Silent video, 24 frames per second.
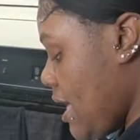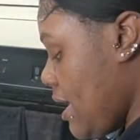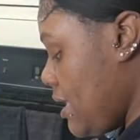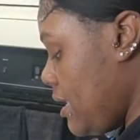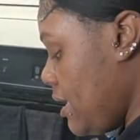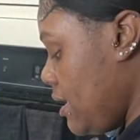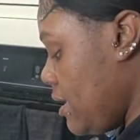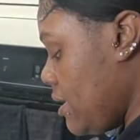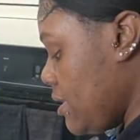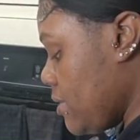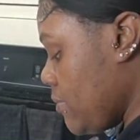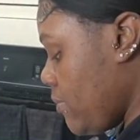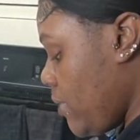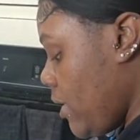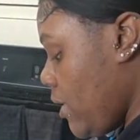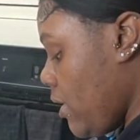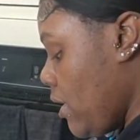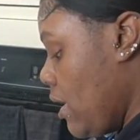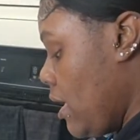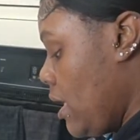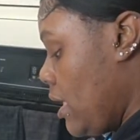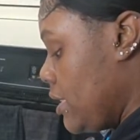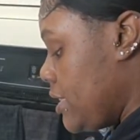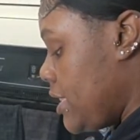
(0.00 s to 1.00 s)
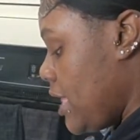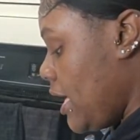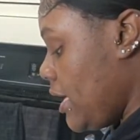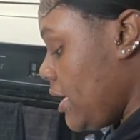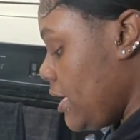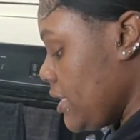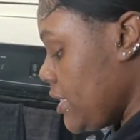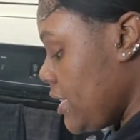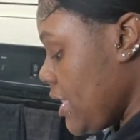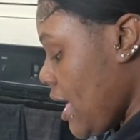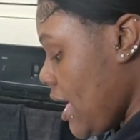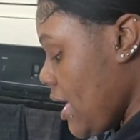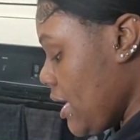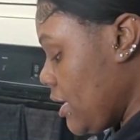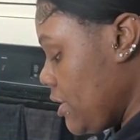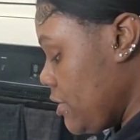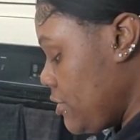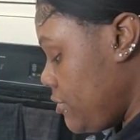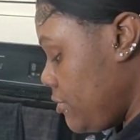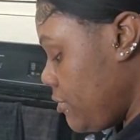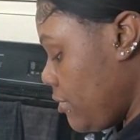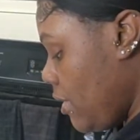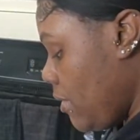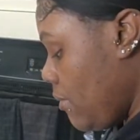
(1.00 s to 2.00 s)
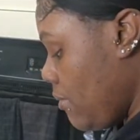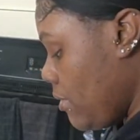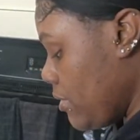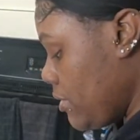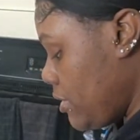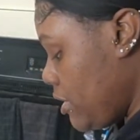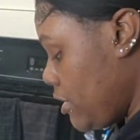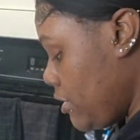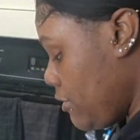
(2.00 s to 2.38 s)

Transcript: in as well. Take your time because you don't want this